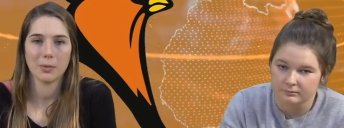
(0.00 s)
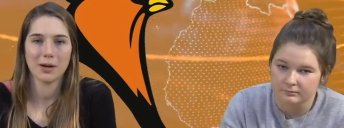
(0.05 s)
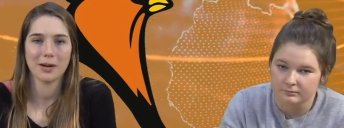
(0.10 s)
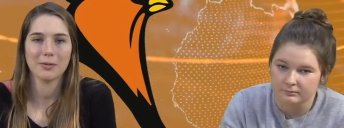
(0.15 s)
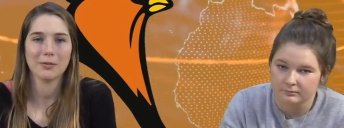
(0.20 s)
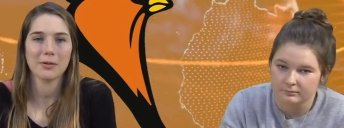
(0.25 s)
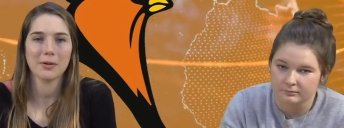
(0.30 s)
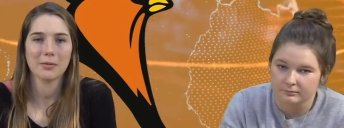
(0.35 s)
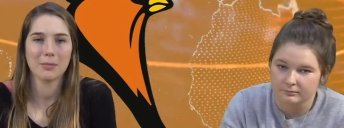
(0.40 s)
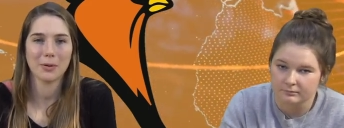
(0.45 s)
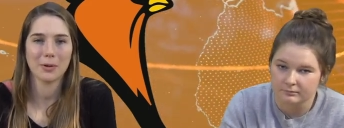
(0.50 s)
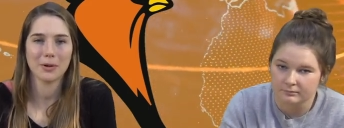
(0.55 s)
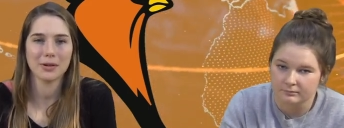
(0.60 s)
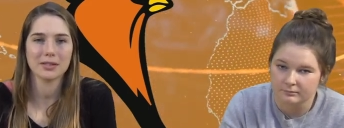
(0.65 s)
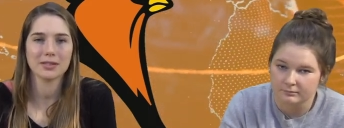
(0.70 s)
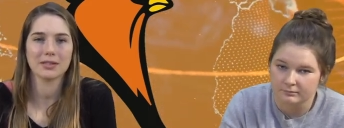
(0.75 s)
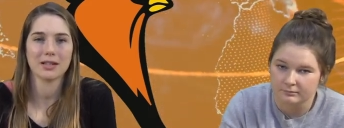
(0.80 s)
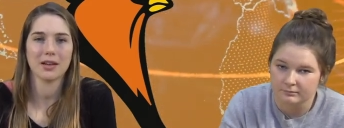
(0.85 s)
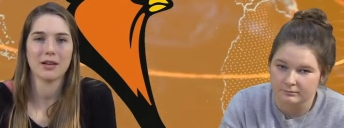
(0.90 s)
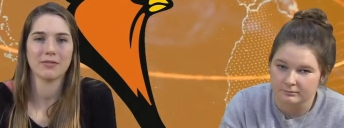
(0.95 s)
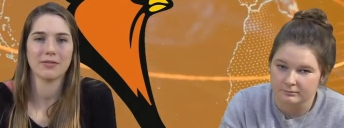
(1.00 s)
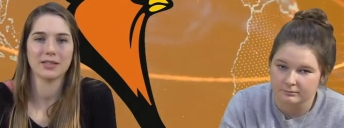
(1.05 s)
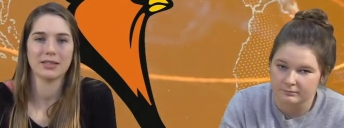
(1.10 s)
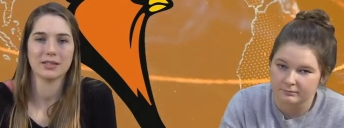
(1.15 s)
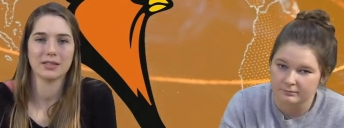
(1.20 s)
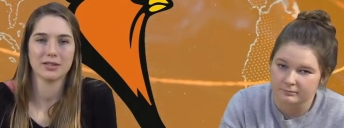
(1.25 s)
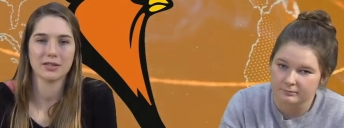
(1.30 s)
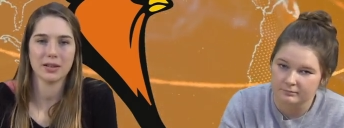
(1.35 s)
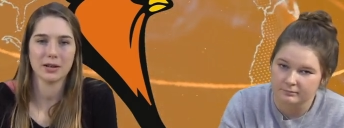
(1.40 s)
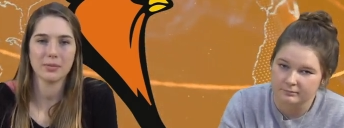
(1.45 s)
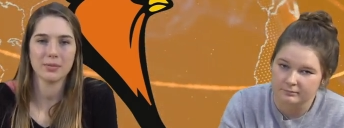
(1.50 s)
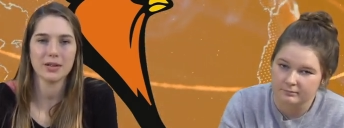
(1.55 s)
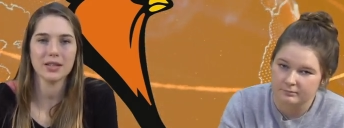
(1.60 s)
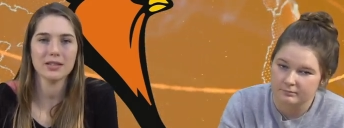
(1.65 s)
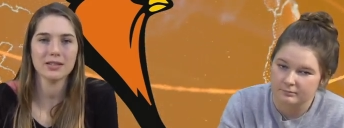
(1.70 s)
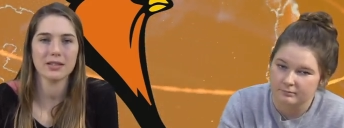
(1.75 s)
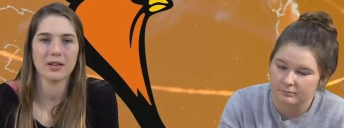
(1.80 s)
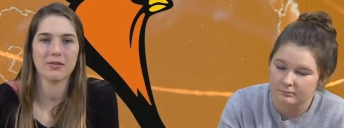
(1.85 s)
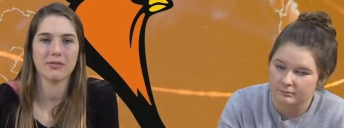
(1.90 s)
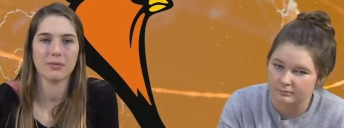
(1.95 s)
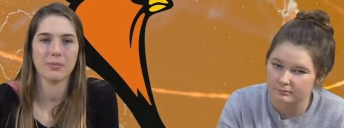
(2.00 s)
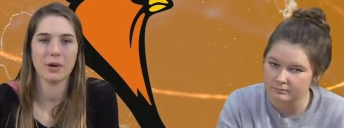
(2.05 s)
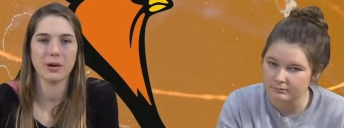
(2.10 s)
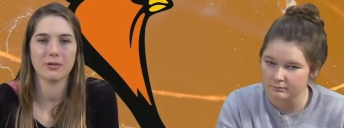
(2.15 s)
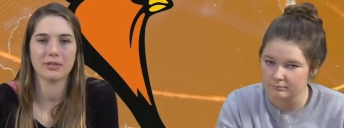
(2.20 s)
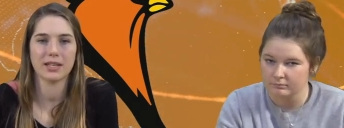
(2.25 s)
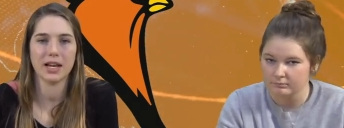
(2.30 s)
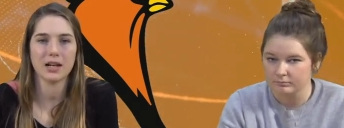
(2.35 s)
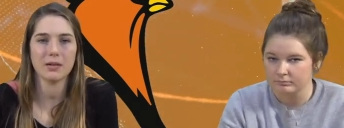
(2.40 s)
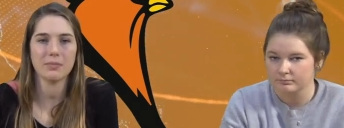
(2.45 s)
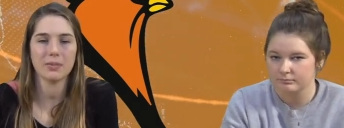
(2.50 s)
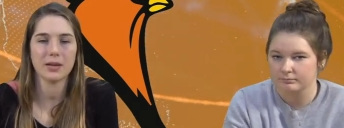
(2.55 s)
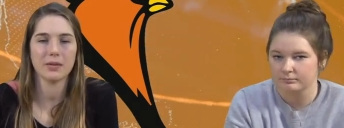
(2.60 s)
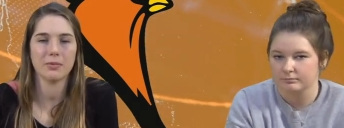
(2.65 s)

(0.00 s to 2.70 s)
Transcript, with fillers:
Speaker 1: were reports of a disturbance of about 10